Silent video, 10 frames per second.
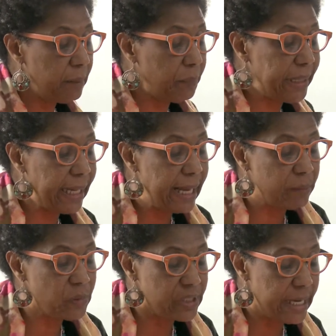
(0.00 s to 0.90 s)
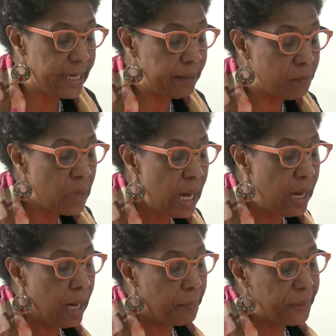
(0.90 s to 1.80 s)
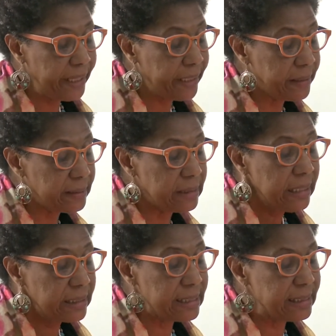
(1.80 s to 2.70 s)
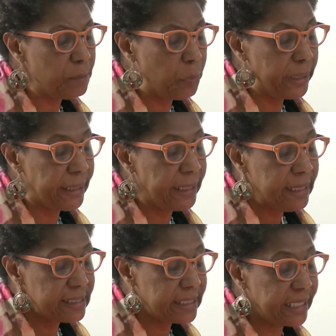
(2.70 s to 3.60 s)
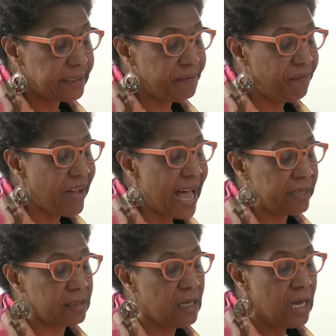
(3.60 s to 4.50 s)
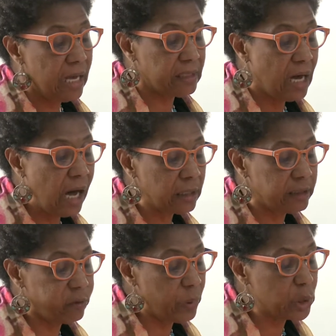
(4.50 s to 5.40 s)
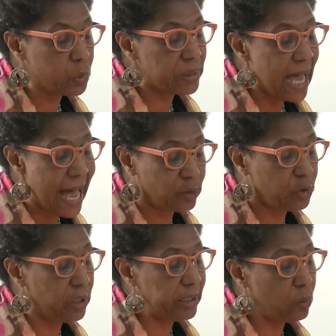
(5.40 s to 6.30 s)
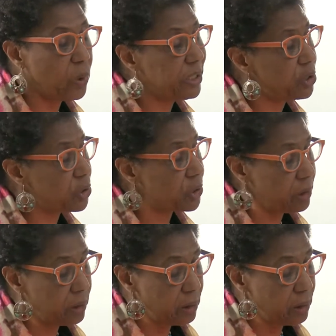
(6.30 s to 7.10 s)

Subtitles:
BLM's name appeared to simply state a fact at the heart of which was actually a wish,